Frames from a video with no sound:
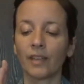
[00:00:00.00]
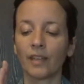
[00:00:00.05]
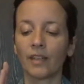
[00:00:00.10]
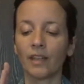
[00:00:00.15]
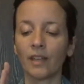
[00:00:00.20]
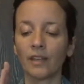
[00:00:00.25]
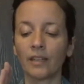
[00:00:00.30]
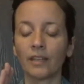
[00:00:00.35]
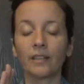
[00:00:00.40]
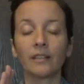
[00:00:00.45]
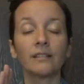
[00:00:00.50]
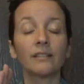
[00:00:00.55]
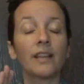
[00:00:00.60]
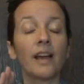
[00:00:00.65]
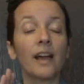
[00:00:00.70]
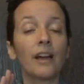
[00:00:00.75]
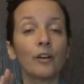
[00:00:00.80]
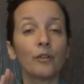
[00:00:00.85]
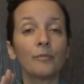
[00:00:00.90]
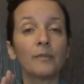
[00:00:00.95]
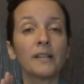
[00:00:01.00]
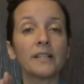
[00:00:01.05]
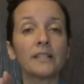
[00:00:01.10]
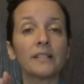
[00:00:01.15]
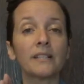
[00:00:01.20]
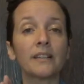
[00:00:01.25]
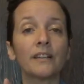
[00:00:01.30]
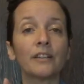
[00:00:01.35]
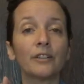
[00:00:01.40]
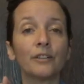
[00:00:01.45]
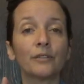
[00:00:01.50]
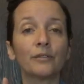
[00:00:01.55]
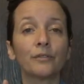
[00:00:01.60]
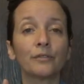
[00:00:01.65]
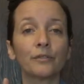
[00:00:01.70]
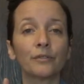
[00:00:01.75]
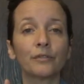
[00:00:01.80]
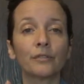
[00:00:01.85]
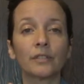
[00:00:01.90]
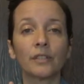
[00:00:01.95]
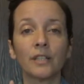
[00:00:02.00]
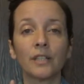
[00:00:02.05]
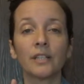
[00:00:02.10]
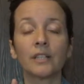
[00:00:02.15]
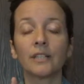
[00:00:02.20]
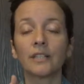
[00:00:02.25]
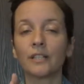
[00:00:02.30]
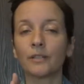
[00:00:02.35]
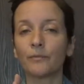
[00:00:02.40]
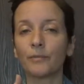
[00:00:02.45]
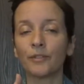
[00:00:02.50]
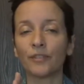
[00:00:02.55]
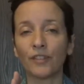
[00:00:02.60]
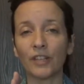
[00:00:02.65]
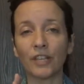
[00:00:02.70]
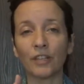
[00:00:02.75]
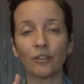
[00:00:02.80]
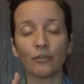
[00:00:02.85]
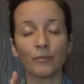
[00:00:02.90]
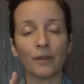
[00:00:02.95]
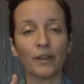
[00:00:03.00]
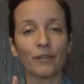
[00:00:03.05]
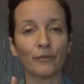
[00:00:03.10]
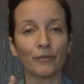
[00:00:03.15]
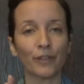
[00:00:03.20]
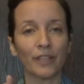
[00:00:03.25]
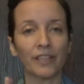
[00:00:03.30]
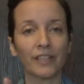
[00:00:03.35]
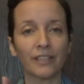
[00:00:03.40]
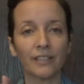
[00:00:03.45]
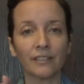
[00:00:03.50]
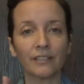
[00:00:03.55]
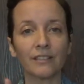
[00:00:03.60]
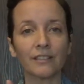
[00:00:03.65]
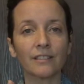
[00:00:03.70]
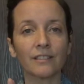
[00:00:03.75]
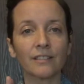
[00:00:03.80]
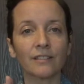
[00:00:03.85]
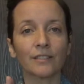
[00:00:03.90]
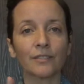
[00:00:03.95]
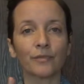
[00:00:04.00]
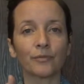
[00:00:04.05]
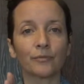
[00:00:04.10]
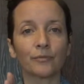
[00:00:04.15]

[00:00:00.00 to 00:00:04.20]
I can allow myself to feel my feelings.